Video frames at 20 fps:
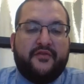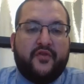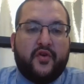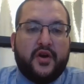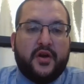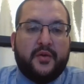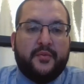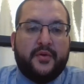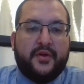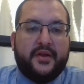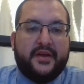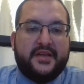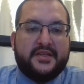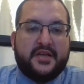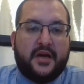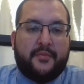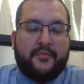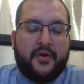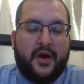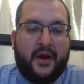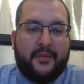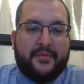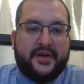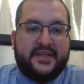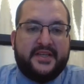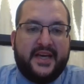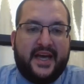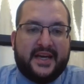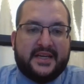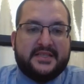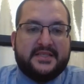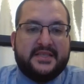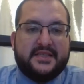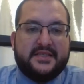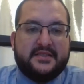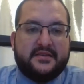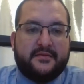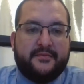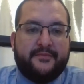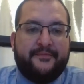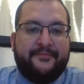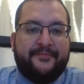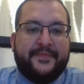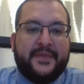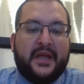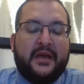affordable is our property tax system.